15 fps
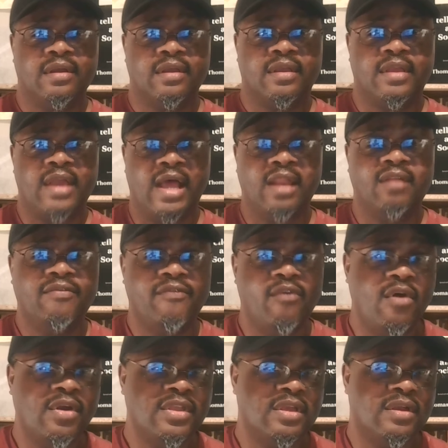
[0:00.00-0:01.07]

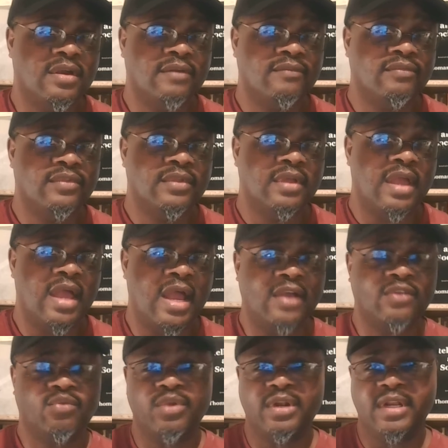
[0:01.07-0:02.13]
California
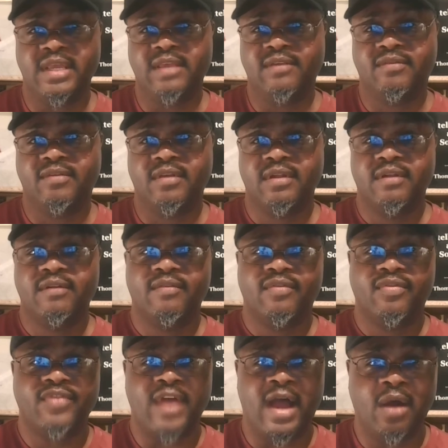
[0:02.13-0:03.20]
has released
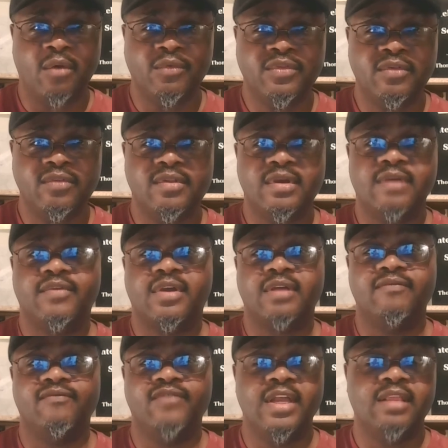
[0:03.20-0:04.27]
thousands of
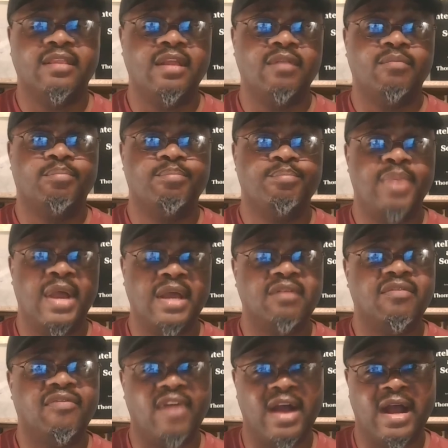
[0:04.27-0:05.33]
convicted
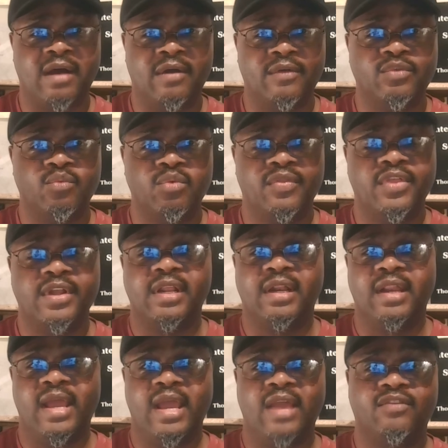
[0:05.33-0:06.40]
pedophiles within the
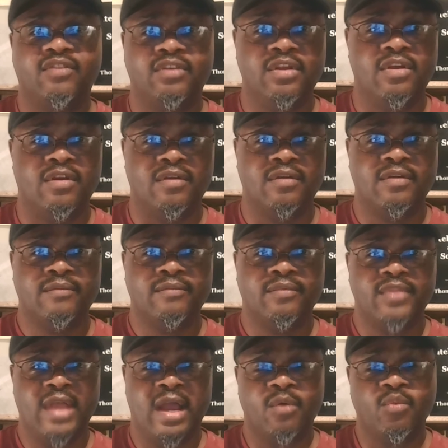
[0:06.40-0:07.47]
last year.
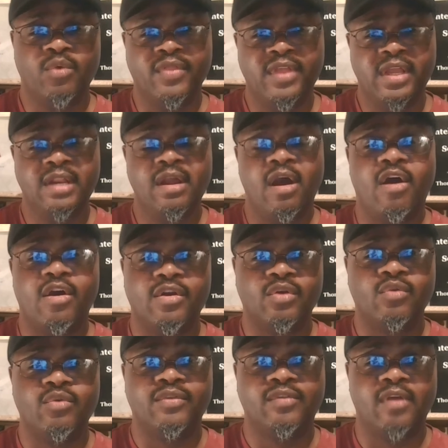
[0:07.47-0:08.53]
Now, within the
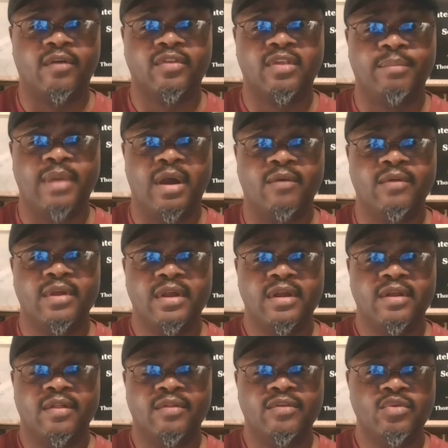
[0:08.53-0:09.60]
article, it talks about
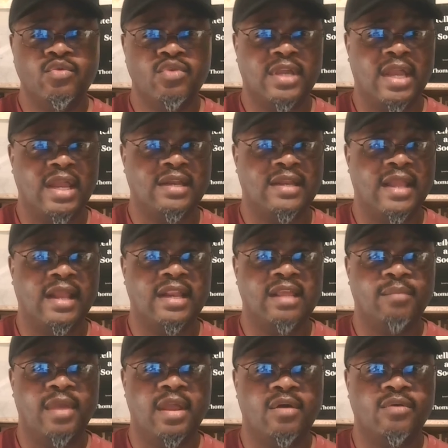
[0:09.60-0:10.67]
the UK Daily
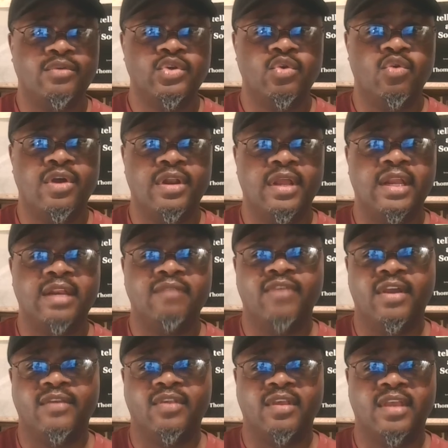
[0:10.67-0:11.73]
Mail doing an
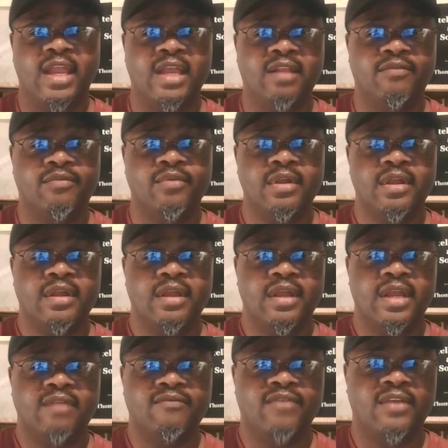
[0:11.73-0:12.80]
investigative
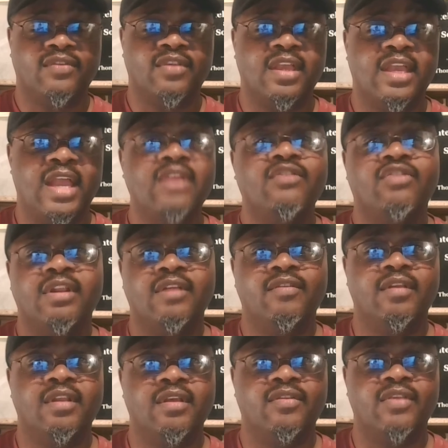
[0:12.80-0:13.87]
investigation
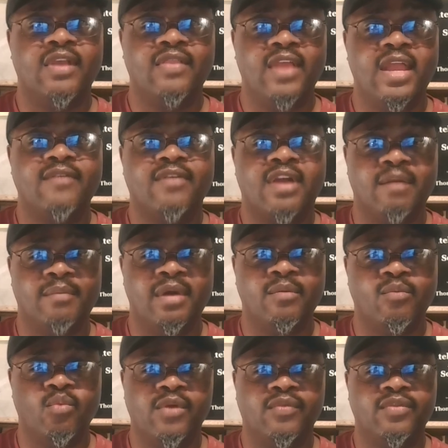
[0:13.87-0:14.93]
into this, and they have come
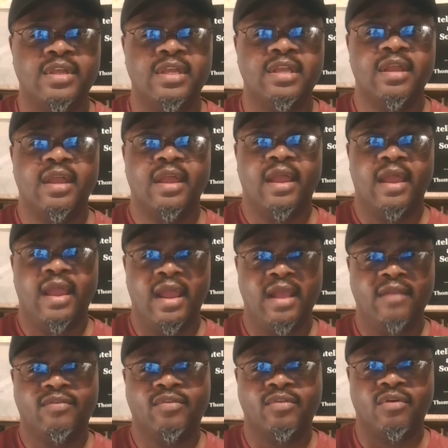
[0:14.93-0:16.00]
up with the
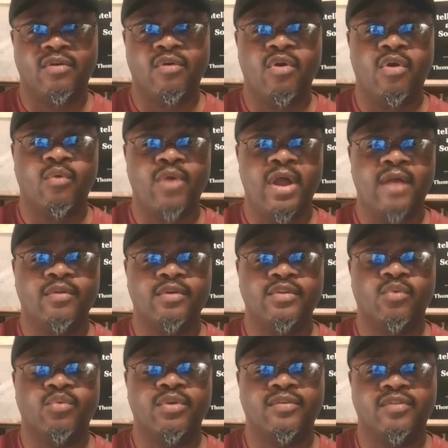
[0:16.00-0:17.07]
answer, or rather,
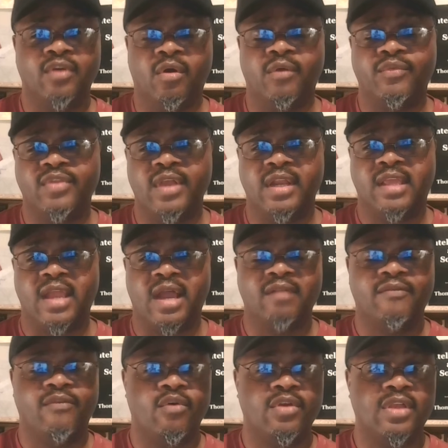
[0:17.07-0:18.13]
the results that
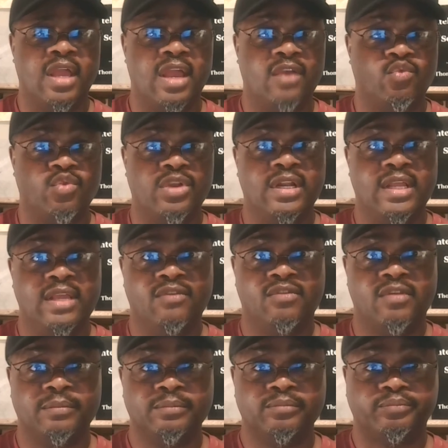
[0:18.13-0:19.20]
California has
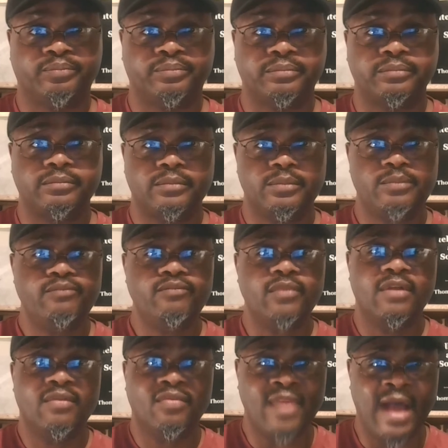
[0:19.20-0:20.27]
released
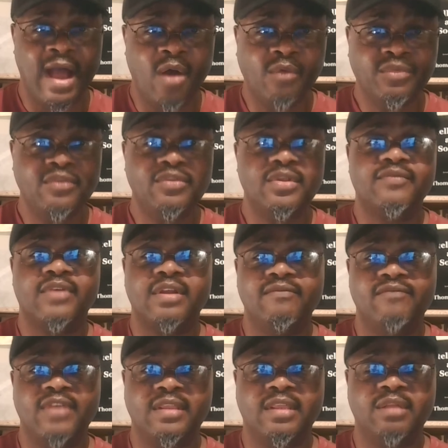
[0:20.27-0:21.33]
thousands of
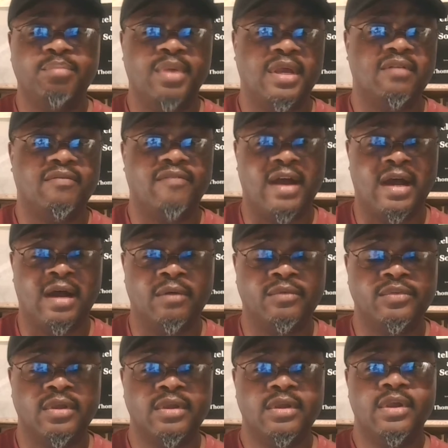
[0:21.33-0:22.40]
convicted
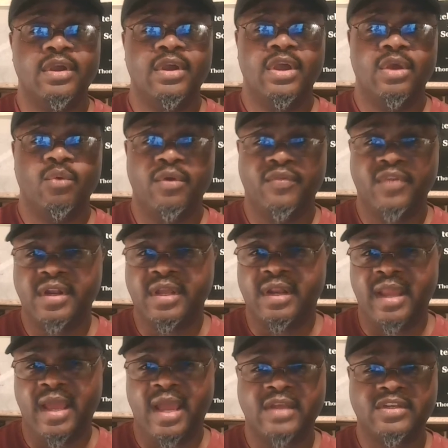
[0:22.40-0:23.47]
pedophiles within the
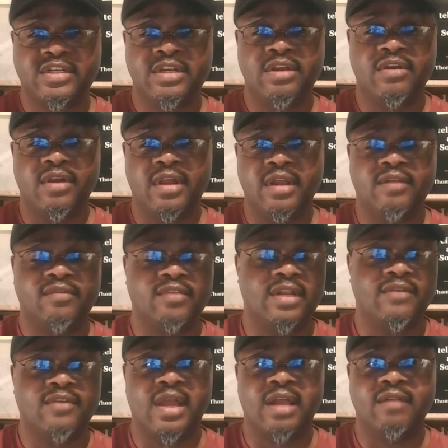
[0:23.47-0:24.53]
last year in the
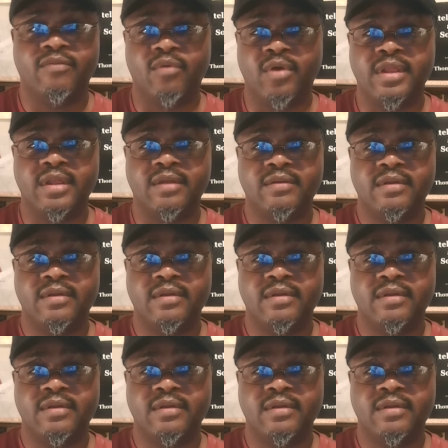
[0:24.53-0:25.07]
state of California.